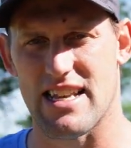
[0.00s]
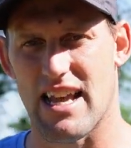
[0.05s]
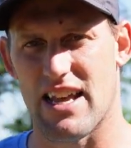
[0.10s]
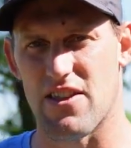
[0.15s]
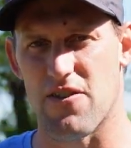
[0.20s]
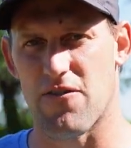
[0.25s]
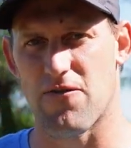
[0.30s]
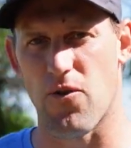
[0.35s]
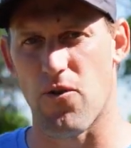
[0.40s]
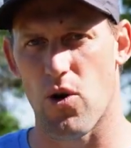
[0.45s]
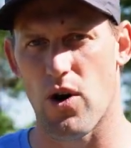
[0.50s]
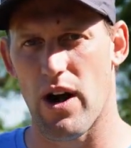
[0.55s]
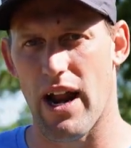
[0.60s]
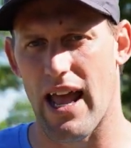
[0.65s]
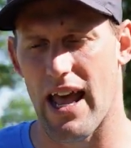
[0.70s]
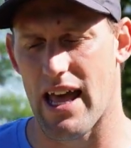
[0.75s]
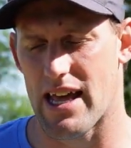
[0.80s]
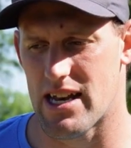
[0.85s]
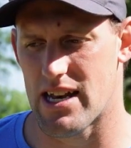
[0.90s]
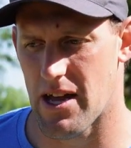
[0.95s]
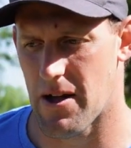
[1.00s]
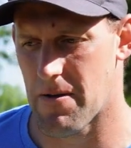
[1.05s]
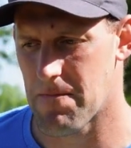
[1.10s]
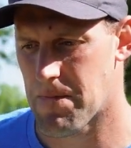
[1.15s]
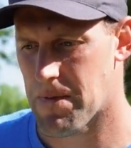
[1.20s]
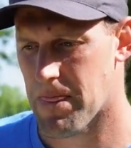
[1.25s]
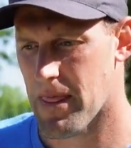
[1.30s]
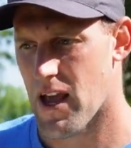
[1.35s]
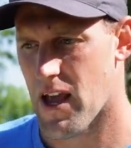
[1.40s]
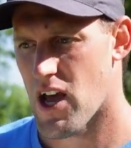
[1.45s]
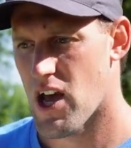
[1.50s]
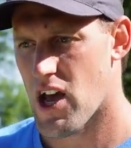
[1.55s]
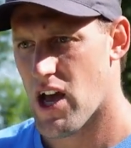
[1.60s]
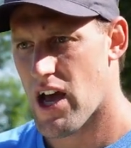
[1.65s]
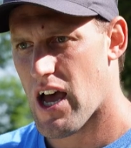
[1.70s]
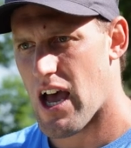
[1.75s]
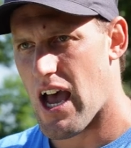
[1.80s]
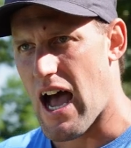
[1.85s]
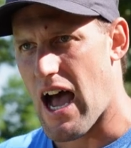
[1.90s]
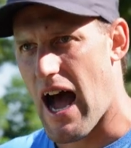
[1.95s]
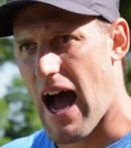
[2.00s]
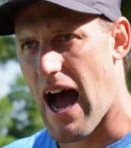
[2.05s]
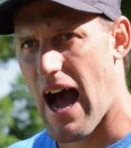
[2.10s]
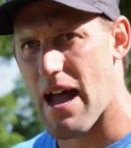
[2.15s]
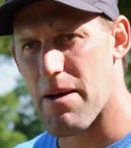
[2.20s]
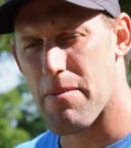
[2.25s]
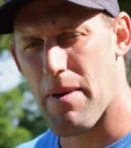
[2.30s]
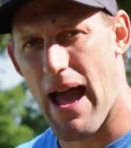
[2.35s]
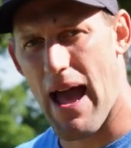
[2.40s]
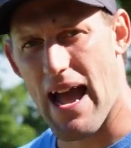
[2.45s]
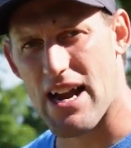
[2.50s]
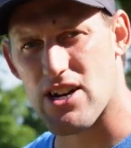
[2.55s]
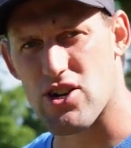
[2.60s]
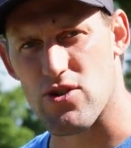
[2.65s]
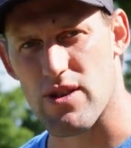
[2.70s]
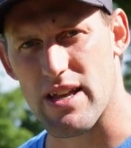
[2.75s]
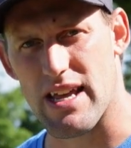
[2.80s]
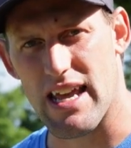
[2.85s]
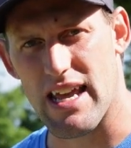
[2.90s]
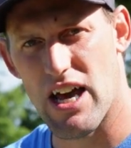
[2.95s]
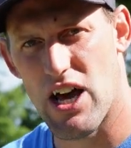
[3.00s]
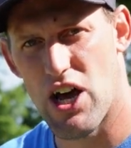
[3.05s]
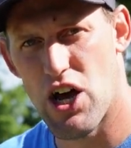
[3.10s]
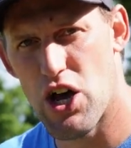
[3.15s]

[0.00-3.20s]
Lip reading: In the forehand, I am actually